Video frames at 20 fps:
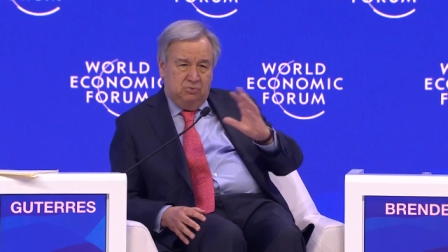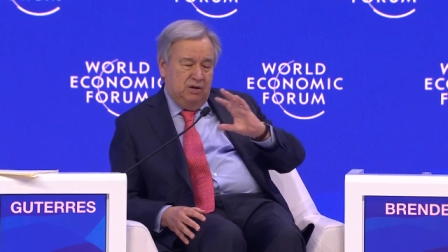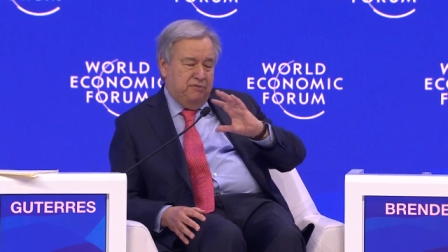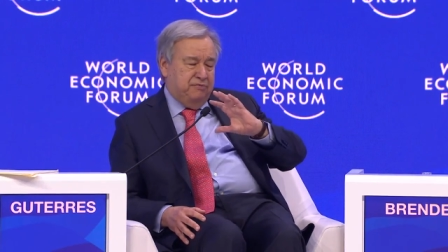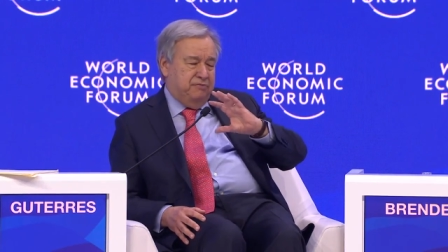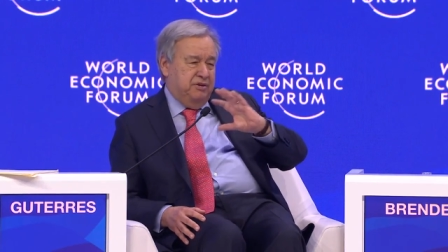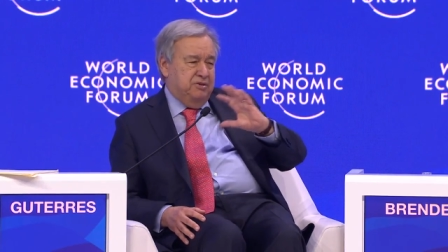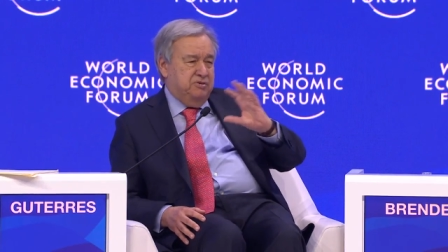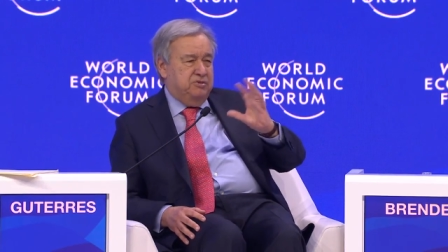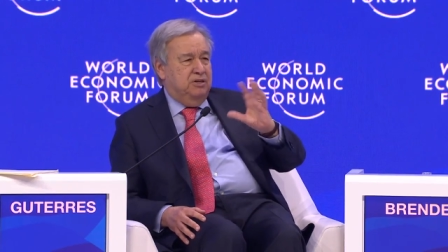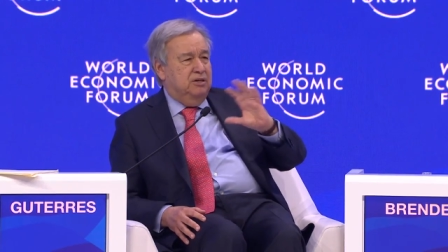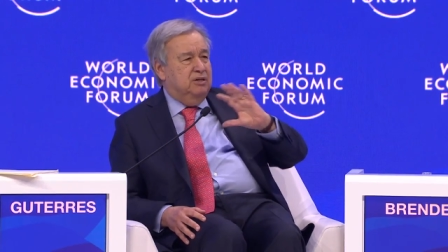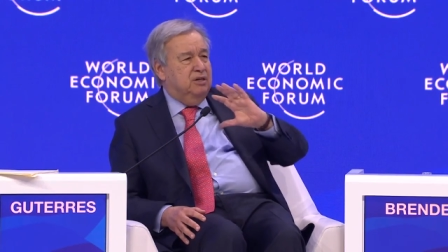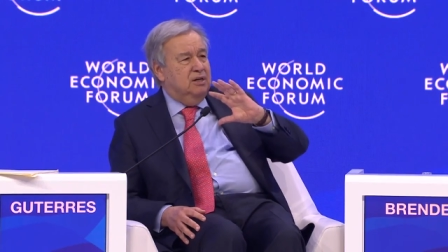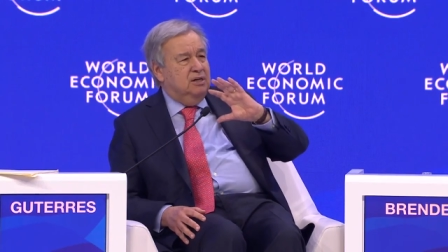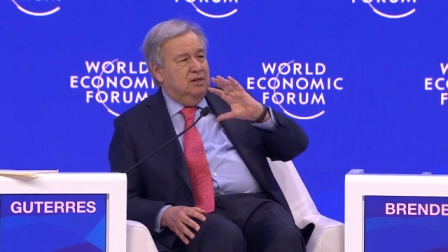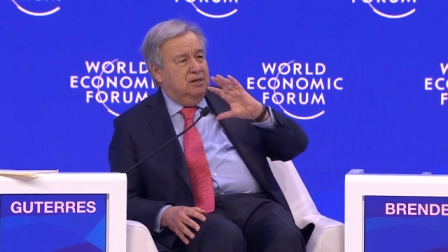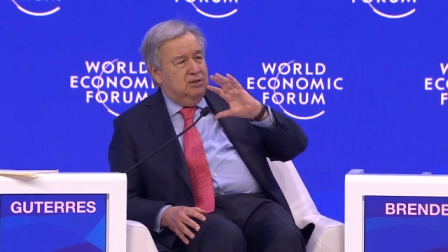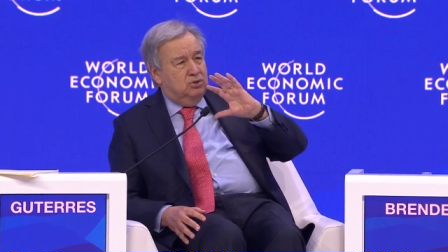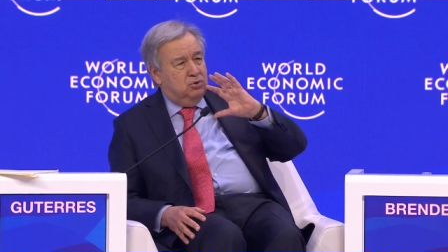we are facing
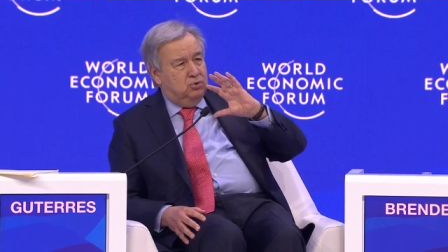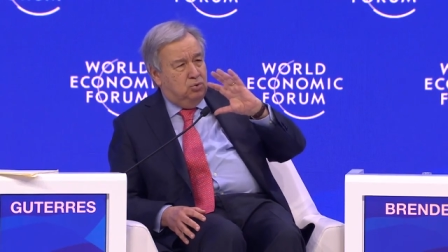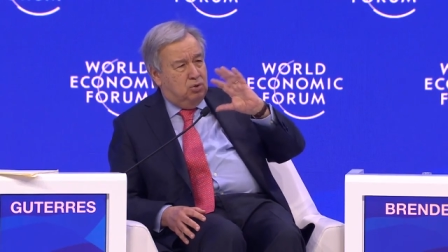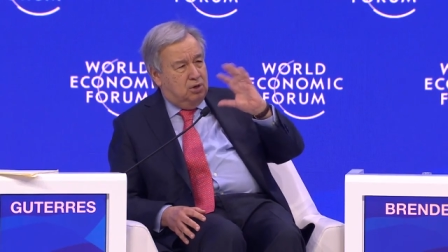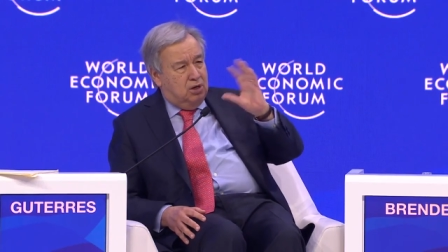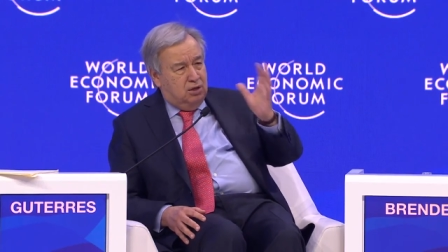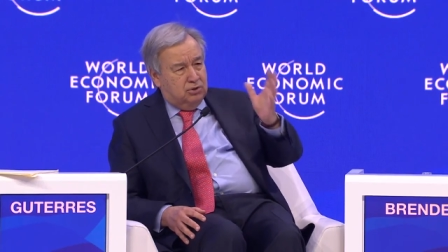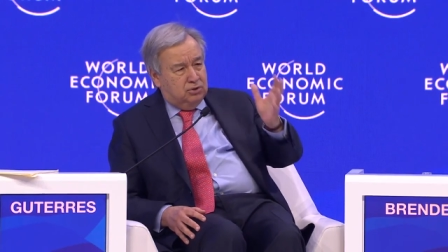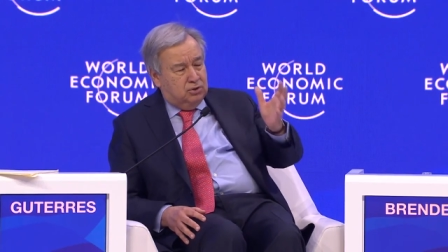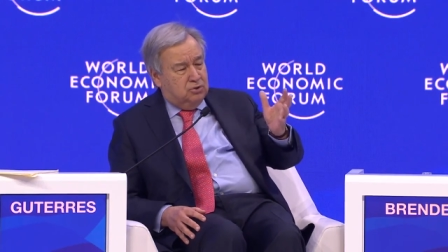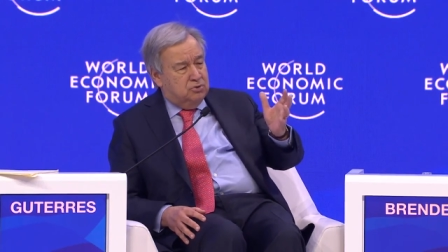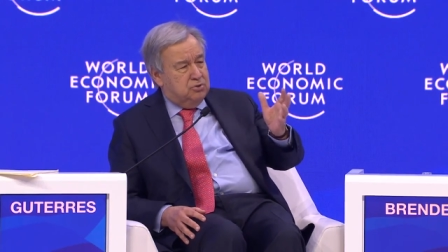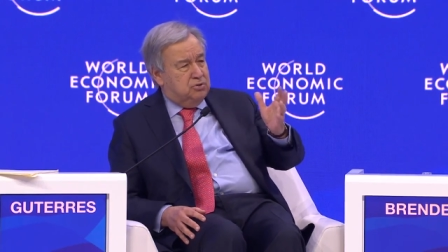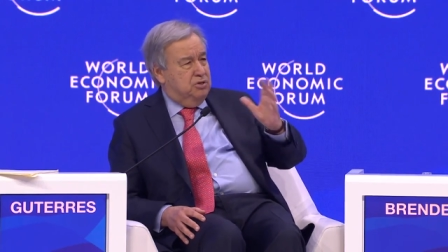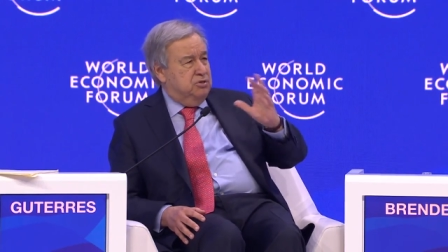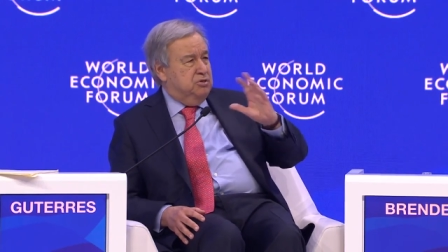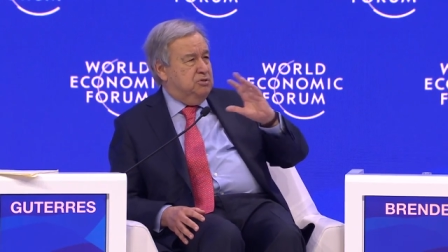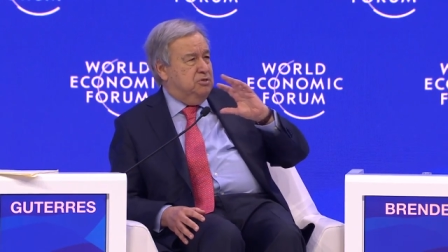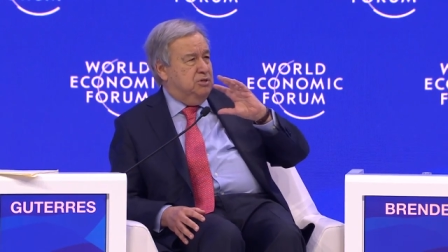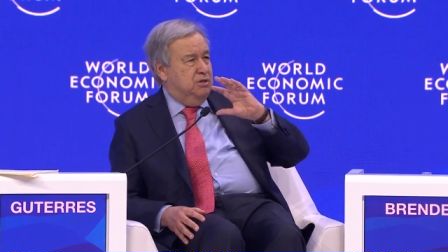two cultural
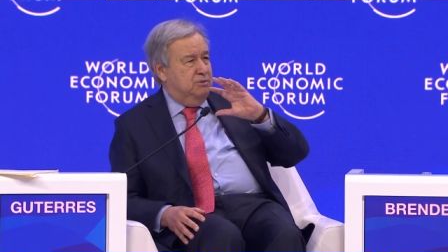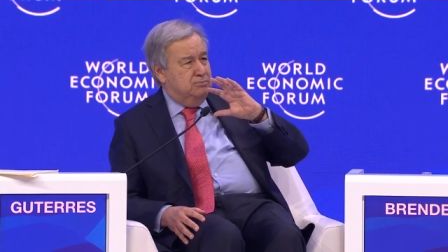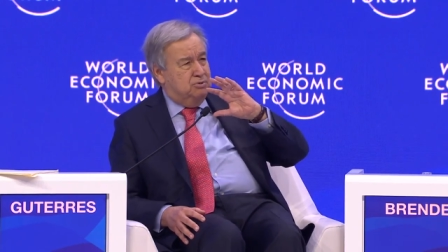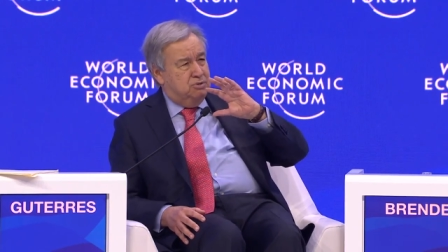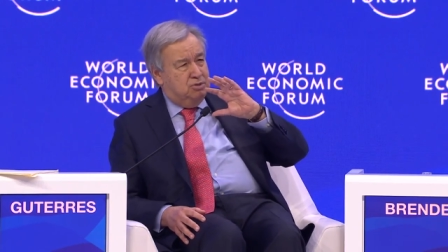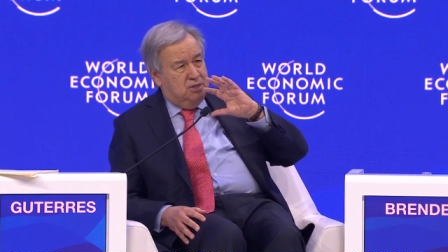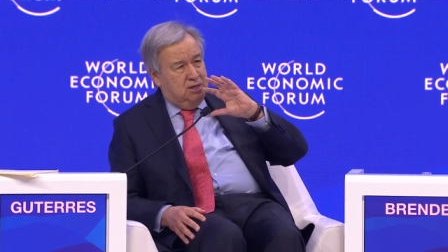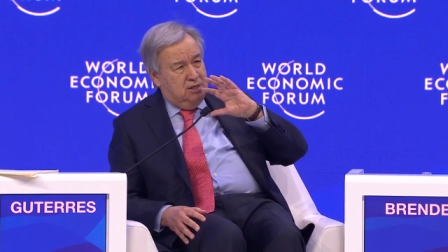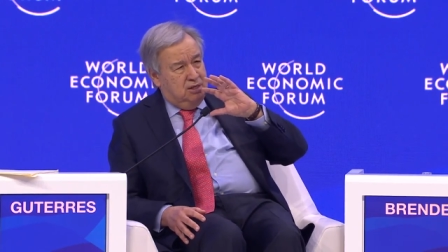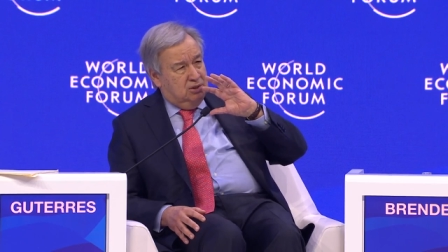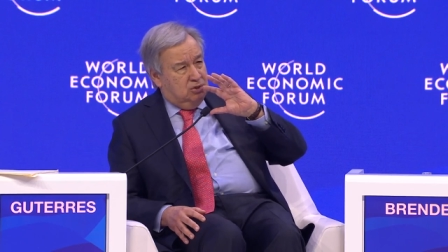systems,